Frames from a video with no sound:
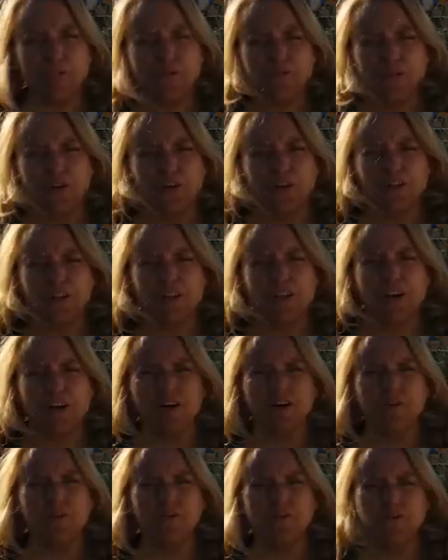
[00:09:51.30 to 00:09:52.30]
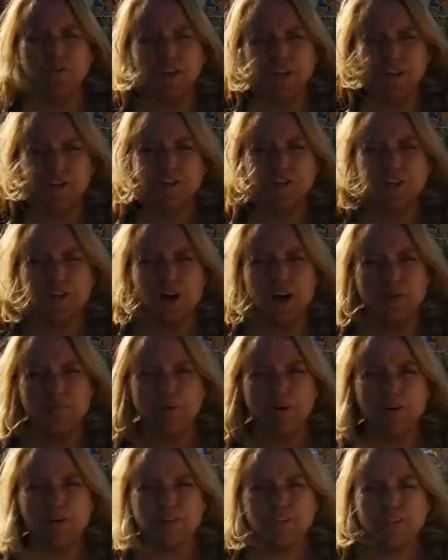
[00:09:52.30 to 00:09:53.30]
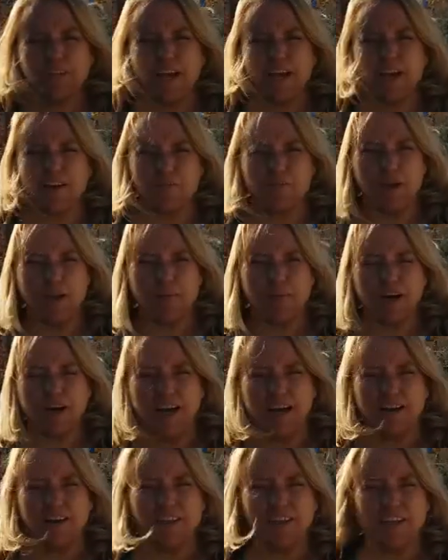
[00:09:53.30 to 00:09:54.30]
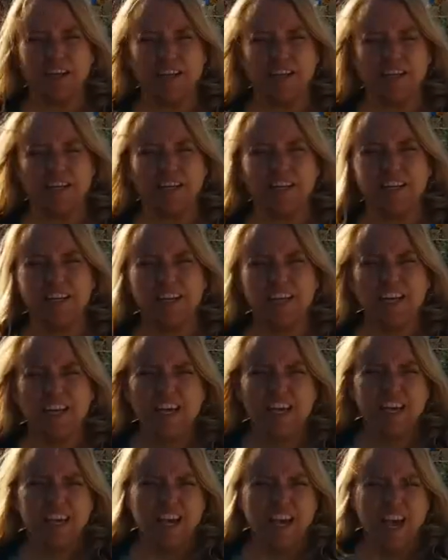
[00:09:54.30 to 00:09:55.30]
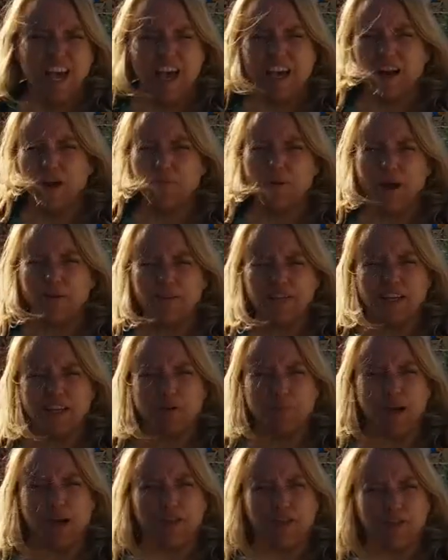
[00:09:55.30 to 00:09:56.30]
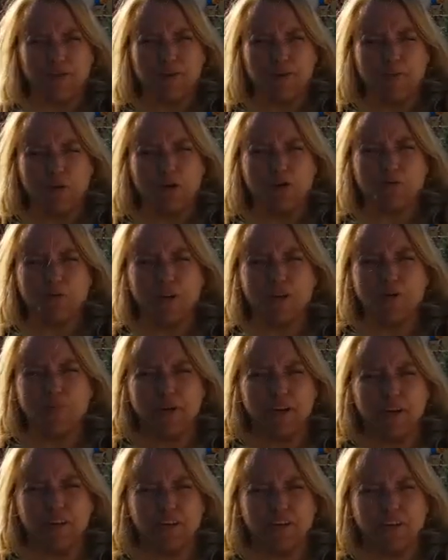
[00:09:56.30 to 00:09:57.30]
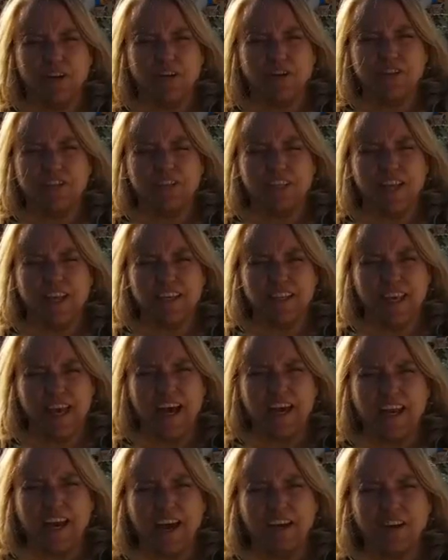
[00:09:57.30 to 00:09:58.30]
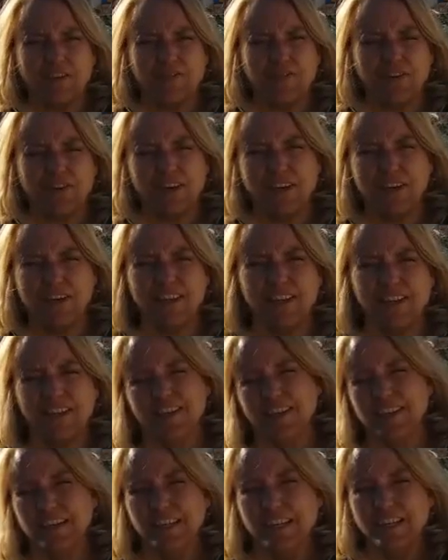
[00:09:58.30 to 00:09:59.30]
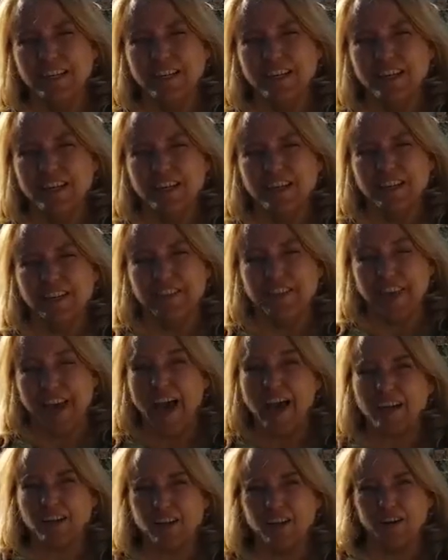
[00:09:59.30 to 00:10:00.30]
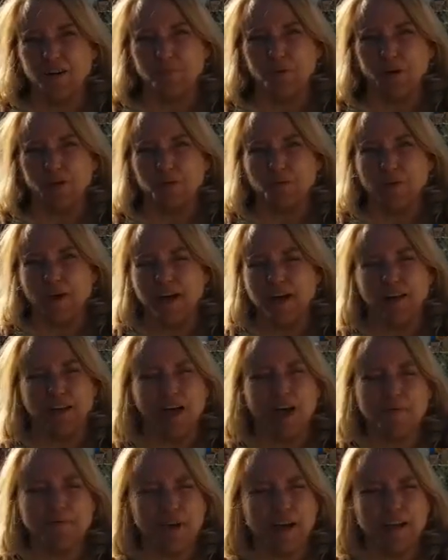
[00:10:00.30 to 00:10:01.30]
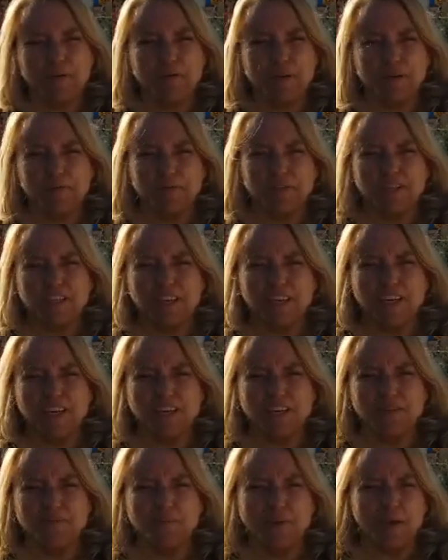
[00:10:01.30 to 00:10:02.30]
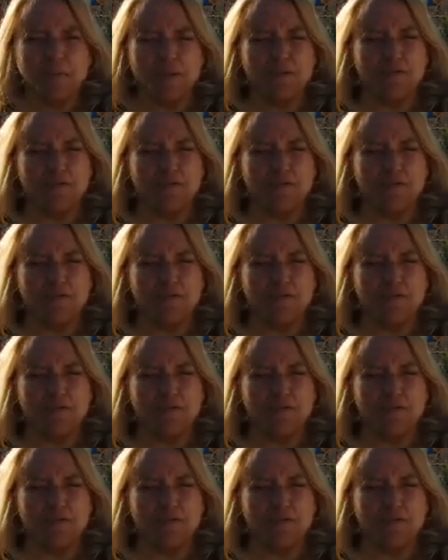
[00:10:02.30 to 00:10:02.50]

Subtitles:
full of finished compost out of my pile that I did. And I'll probably get about 3 more wheelbarrow loads like that out of that compost pile. I might be able to get maybe